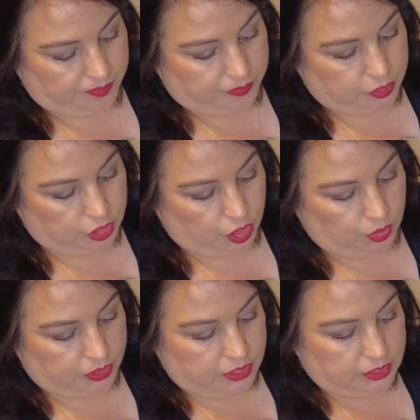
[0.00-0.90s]
So
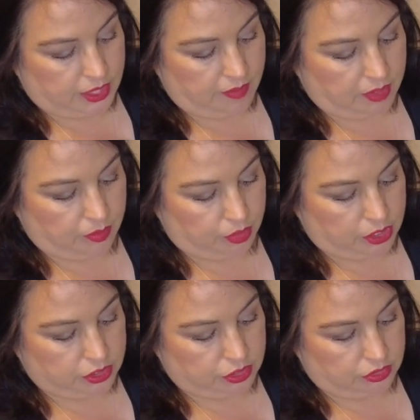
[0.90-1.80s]
it doesn't have a
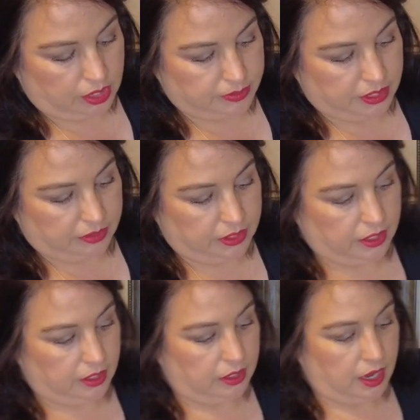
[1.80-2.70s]
compression strap down
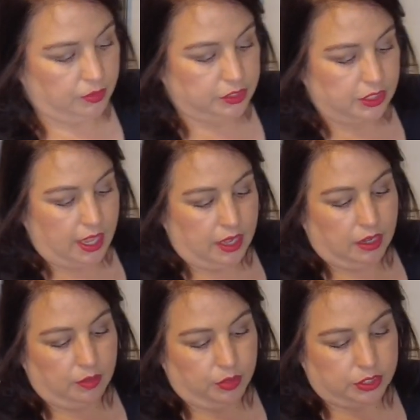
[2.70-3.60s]
here. I wish it had a
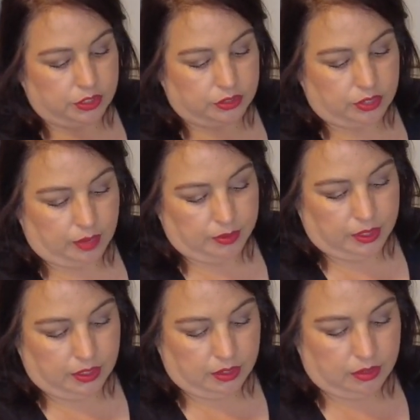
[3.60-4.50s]
compression strap
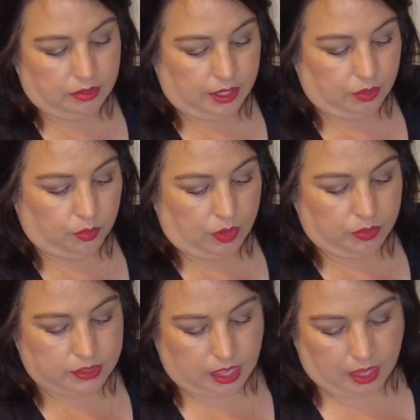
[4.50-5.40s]
here, like right where
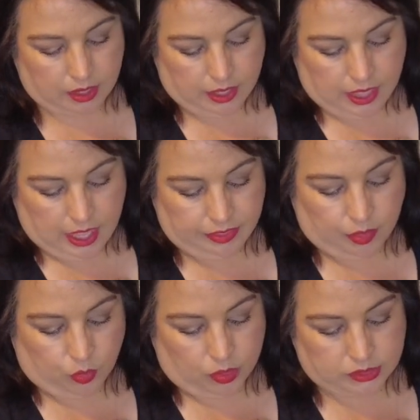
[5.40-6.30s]
it's at, and
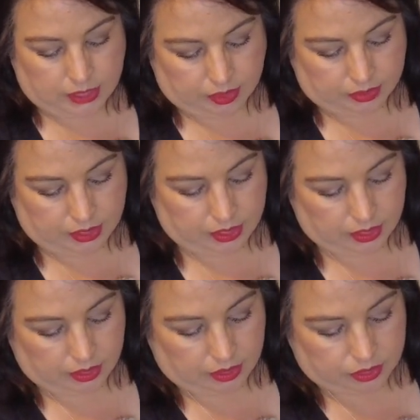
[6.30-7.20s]
then one down
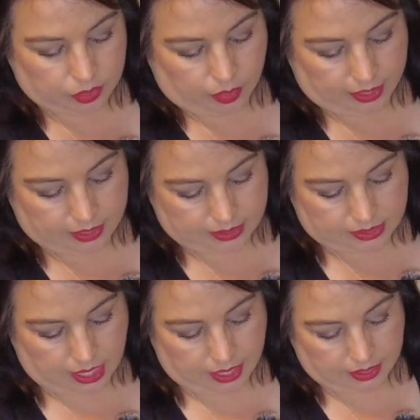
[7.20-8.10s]
here so I can
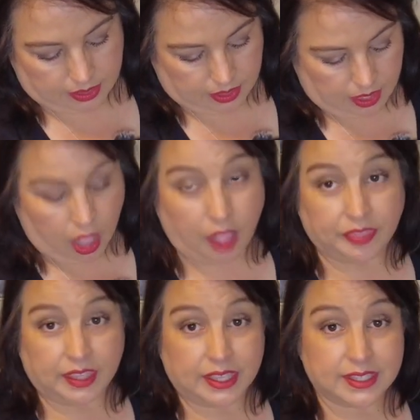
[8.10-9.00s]
tighten on
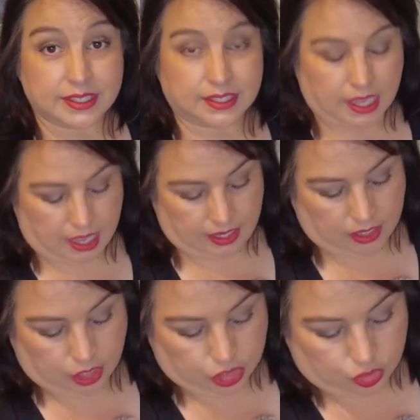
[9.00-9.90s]
the inside,
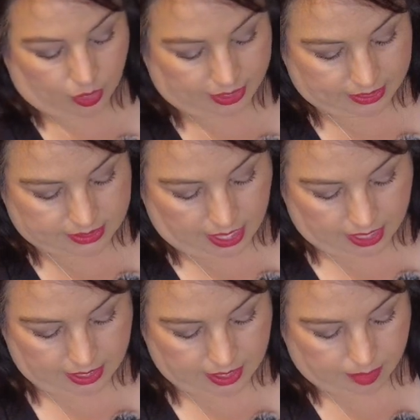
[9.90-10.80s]
so I could
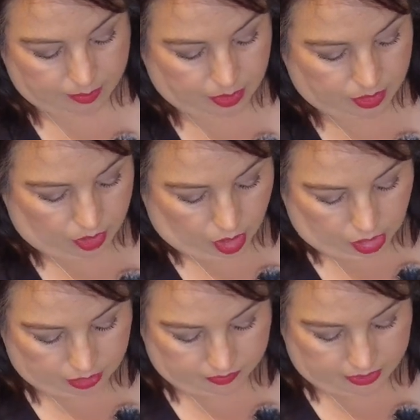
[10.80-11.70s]
tighten up
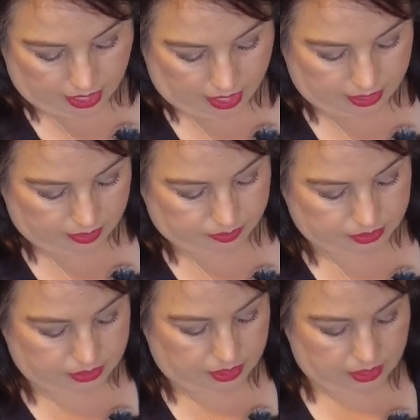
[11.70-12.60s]
all of the
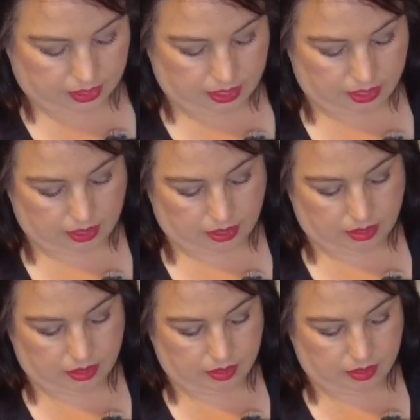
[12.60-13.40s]
items in here.